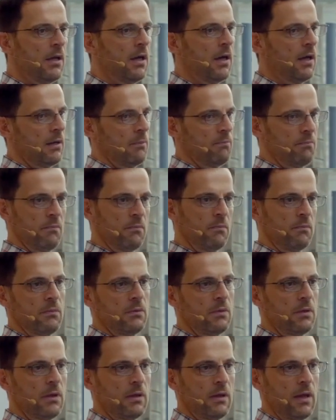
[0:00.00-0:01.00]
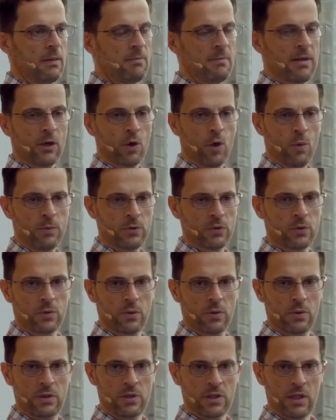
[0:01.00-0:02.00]
and make open
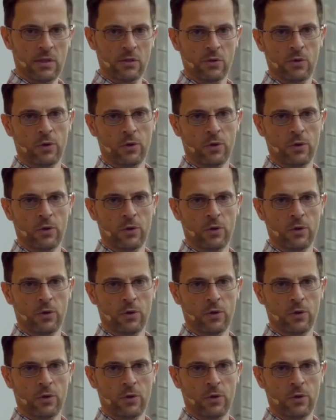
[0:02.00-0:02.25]
source and